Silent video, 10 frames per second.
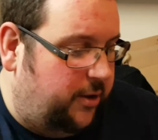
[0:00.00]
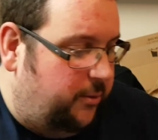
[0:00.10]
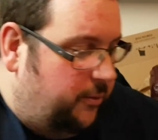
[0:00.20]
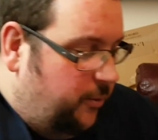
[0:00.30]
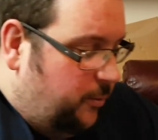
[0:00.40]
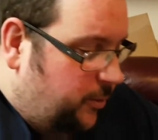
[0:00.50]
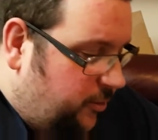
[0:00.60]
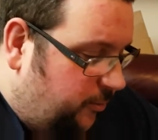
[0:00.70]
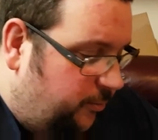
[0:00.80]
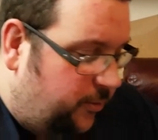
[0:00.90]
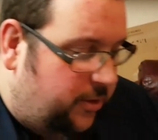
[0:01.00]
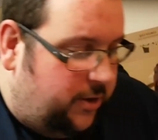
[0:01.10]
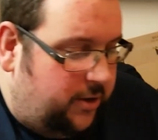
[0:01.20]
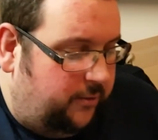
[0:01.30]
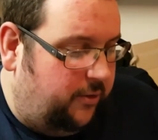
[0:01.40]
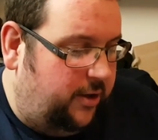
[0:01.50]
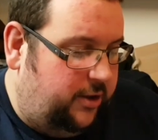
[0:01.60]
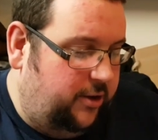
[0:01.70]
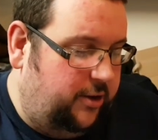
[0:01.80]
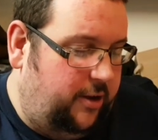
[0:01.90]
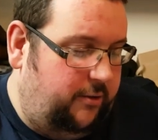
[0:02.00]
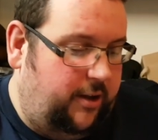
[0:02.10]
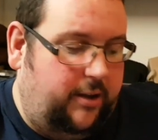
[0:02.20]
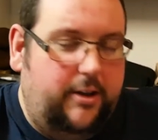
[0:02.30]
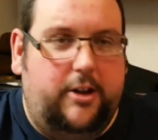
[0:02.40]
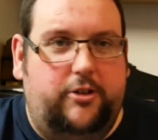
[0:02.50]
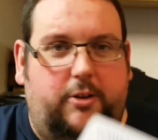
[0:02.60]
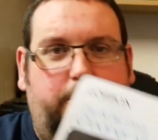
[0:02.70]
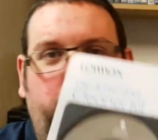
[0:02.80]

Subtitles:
one. The other one wasn't very good, I don't think. So I